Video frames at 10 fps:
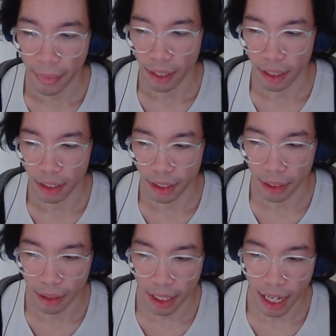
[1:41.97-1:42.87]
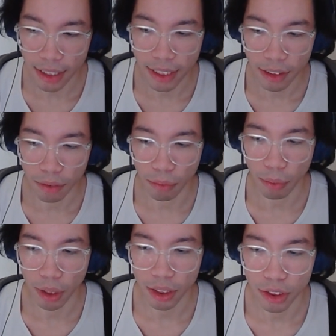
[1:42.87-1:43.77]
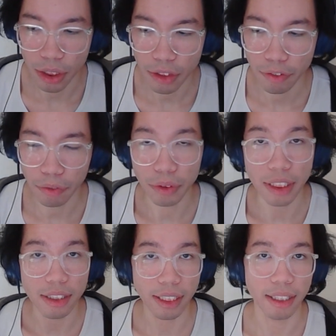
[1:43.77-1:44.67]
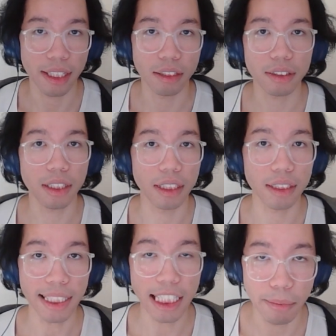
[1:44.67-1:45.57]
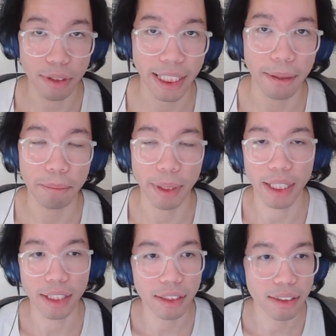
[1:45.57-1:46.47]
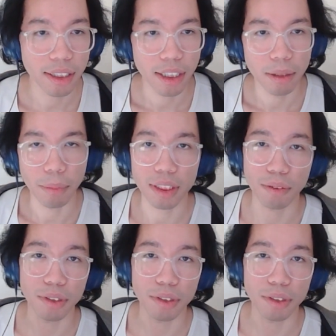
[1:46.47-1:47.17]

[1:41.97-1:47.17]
I didn't want to just fully send out an email campaign because